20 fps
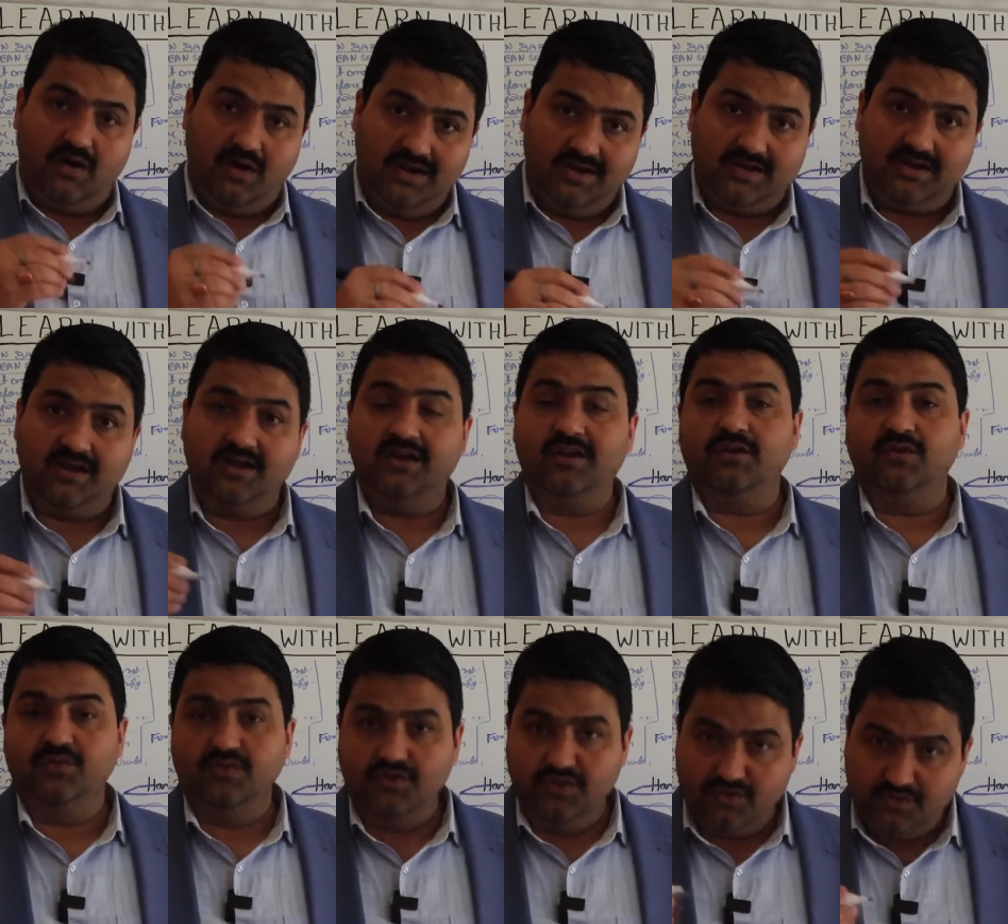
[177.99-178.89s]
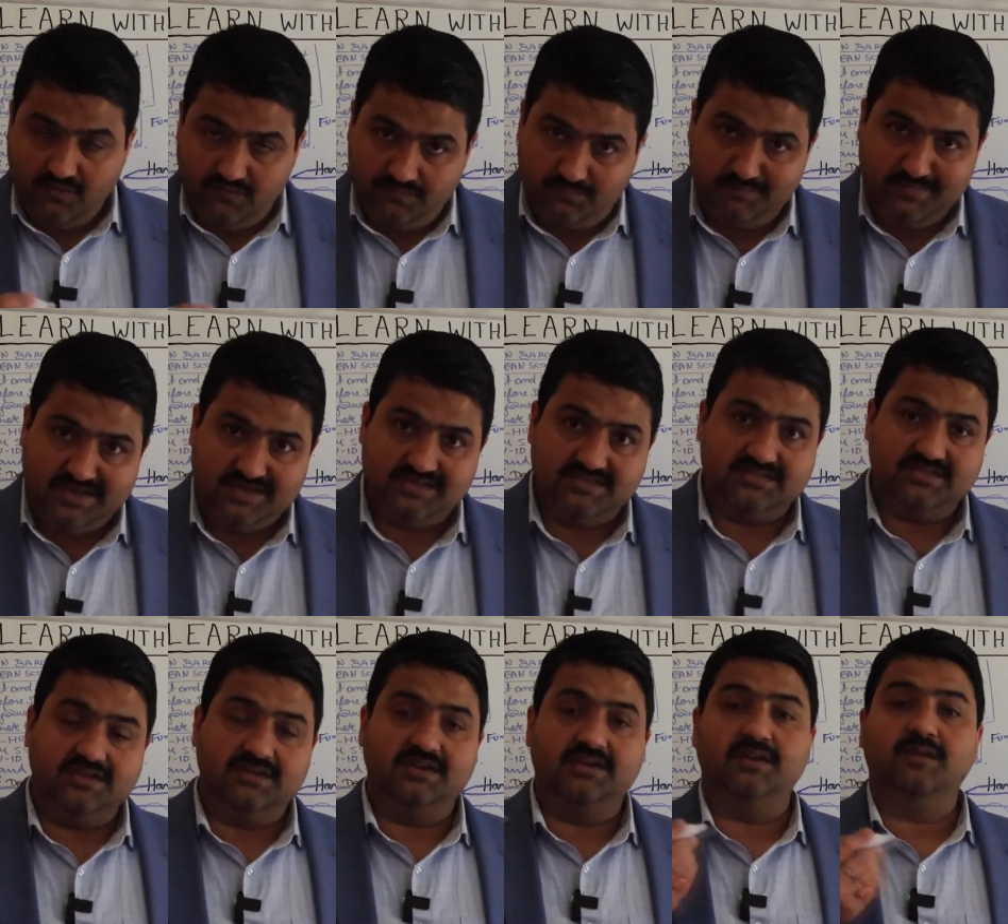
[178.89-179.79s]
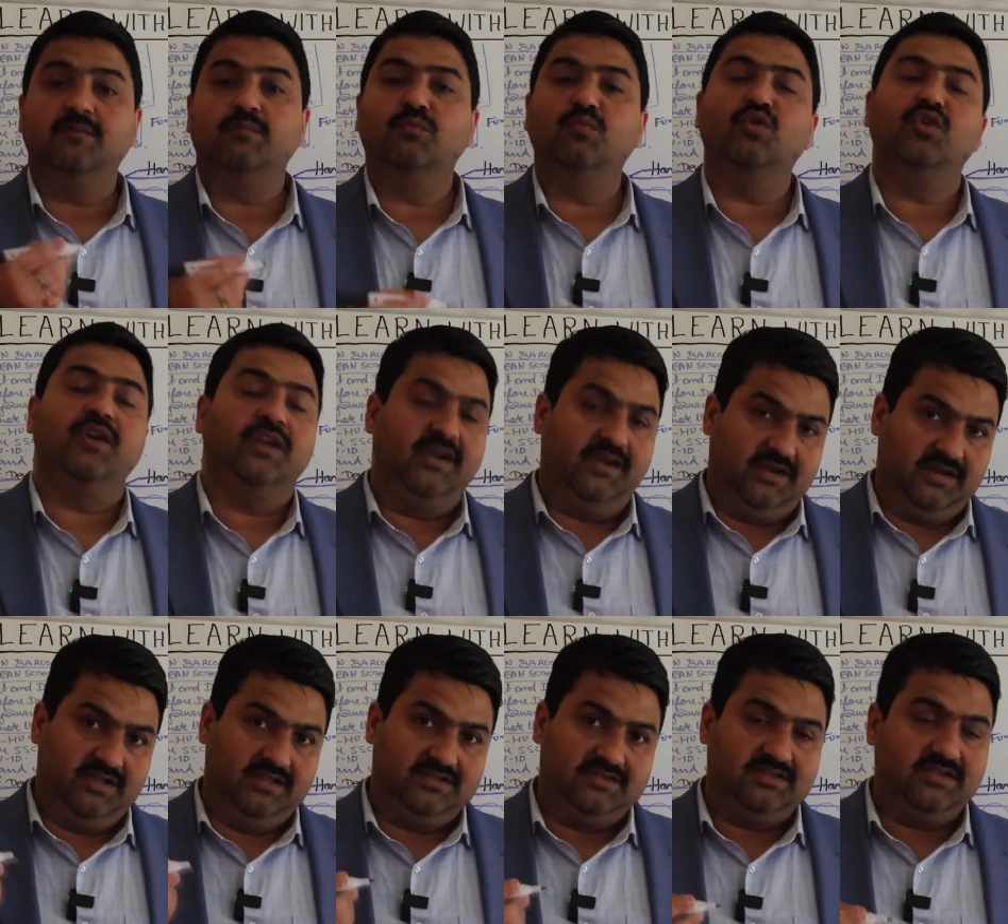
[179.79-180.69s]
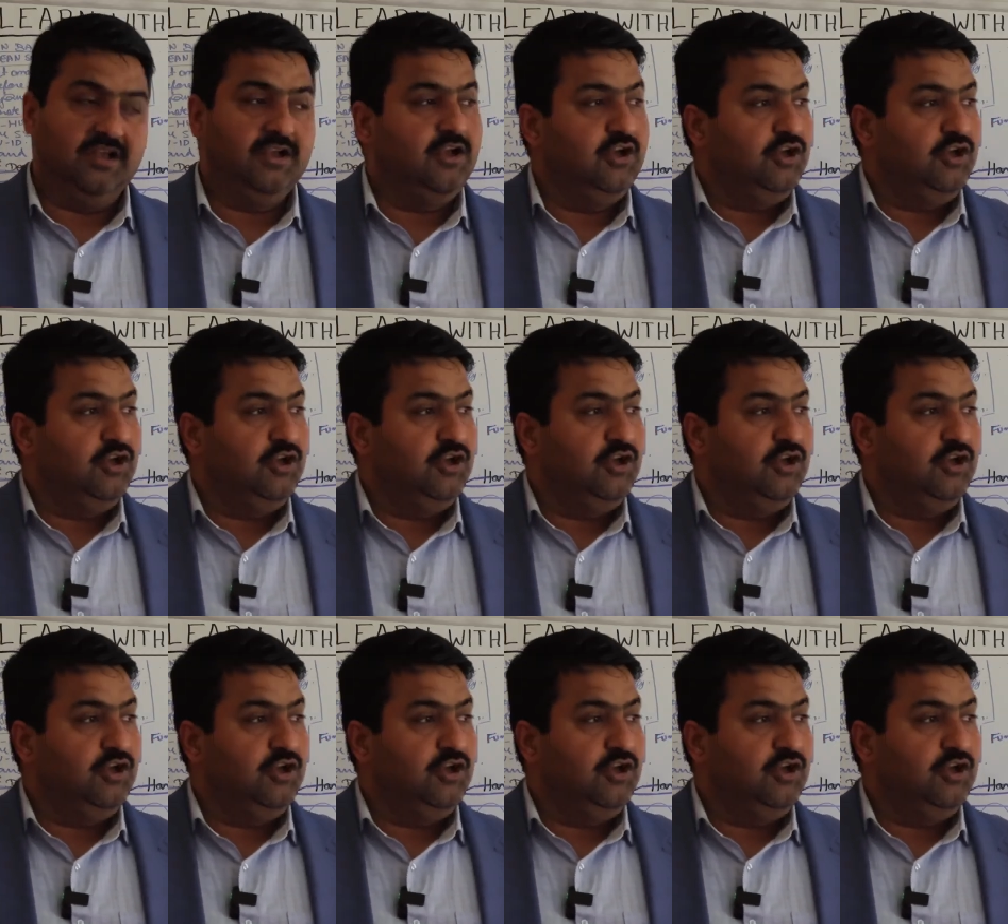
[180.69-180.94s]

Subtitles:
alternate unit of measure, more details.